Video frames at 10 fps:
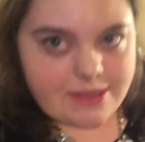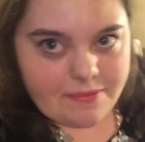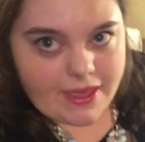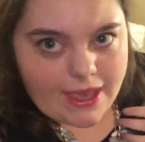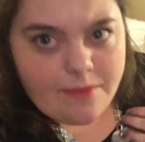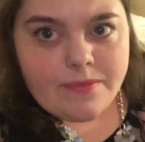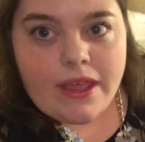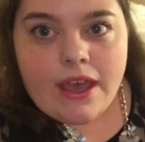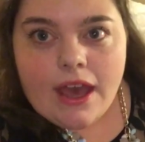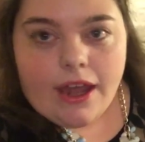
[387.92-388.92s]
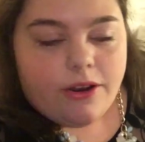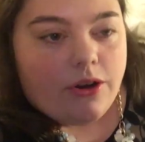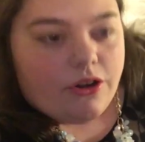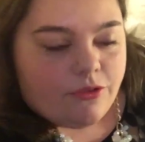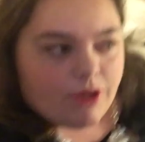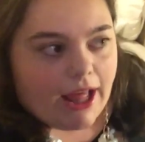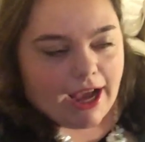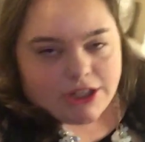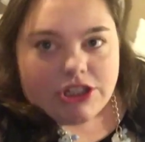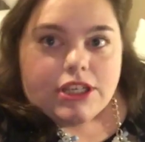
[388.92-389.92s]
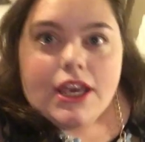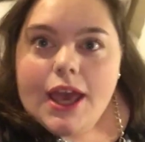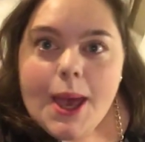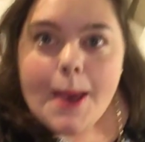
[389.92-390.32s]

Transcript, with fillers: something. I don't know if we'll actually